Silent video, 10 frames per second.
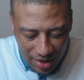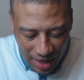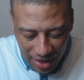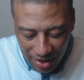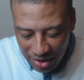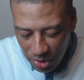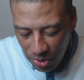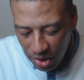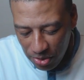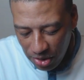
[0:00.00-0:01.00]
yeah, the
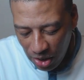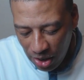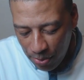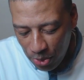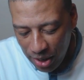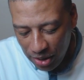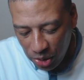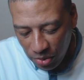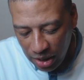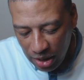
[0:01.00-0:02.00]
coils are
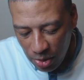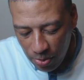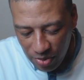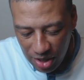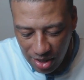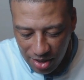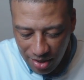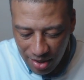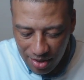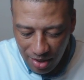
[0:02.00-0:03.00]
0.3 ohm
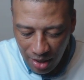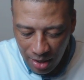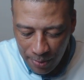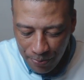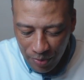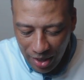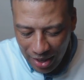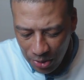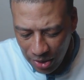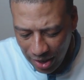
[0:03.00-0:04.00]
resistance,
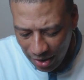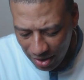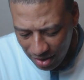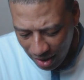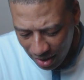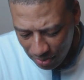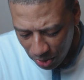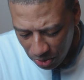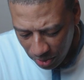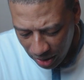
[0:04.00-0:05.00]
and on here it says
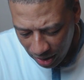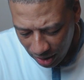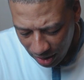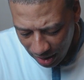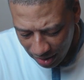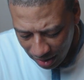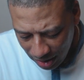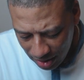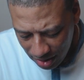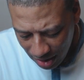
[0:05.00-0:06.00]
between, I
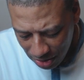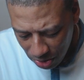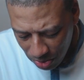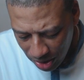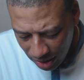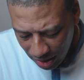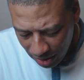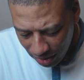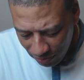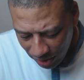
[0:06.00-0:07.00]
think it says 20
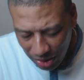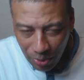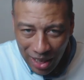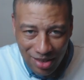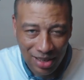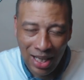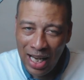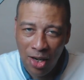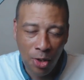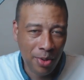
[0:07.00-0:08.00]
and 50 watts.
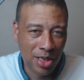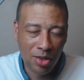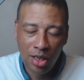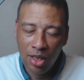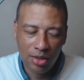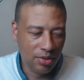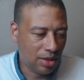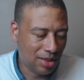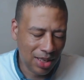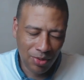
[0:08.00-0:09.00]
Now,
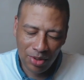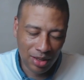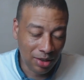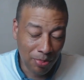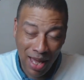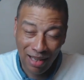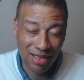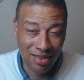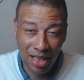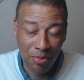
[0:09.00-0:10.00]
the
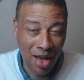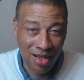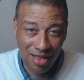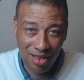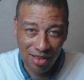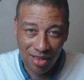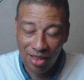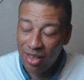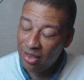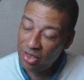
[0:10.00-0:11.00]
max I take mine is
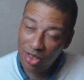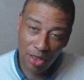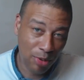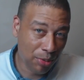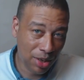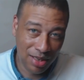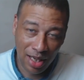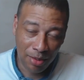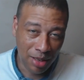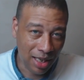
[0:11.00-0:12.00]
60. There's other people that
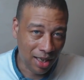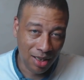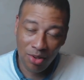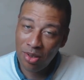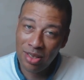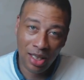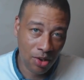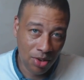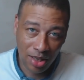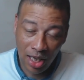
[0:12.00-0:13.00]
take them at 80. You can take
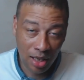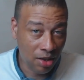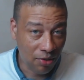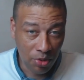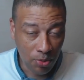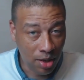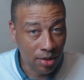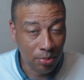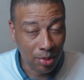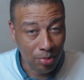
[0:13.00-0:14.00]
yours at 80 if you
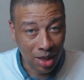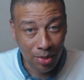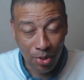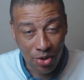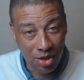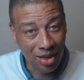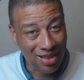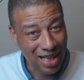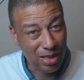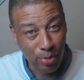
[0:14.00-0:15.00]
want, but me personally,
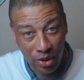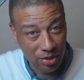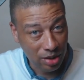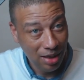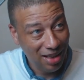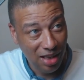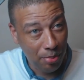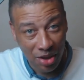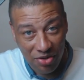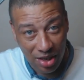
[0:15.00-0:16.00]
it tastes burnt
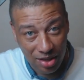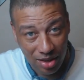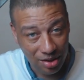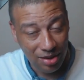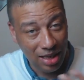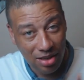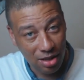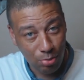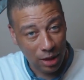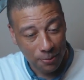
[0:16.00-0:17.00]
above 60. That's
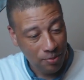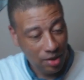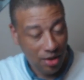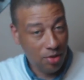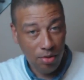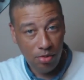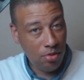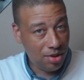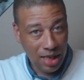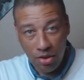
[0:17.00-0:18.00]
just me.
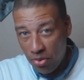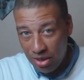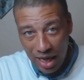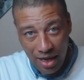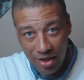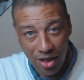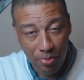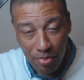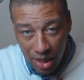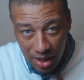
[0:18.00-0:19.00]
You can take yours higher.
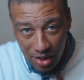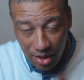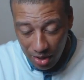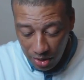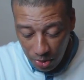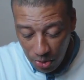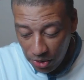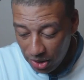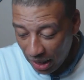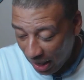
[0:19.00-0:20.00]
Me and the
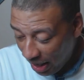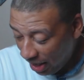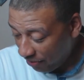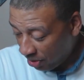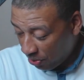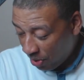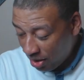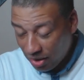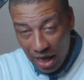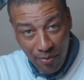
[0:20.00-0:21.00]
coils that I have and the
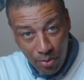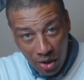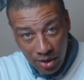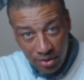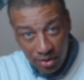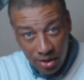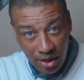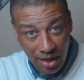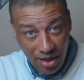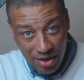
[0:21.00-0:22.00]
ones that I bought and
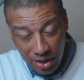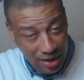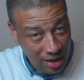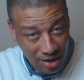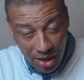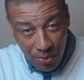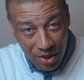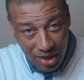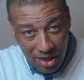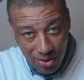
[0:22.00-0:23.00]
that didn't come
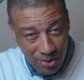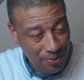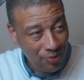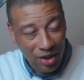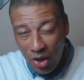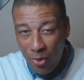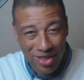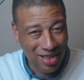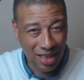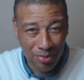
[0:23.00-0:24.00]
with this one, I
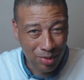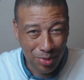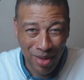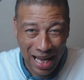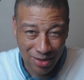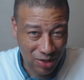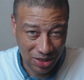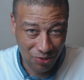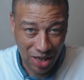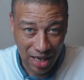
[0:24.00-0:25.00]
always take them at the max
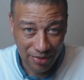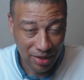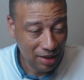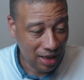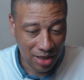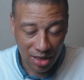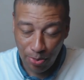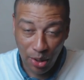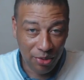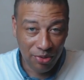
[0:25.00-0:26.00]
55, and it's
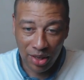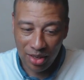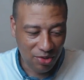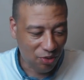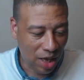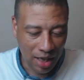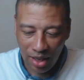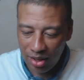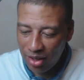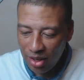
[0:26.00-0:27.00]
perfect. It's
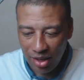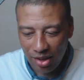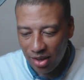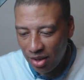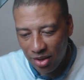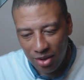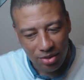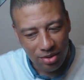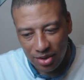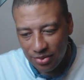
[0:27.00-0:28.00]
fine.
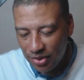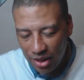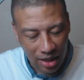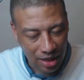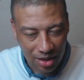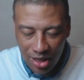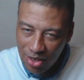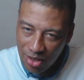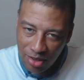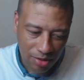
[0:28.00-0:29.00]
It
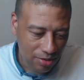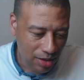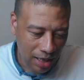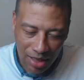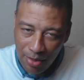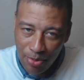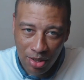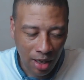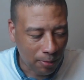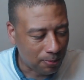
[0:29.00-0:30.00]
doesn't. It
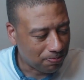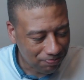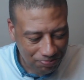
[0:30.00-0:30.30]
keeps up.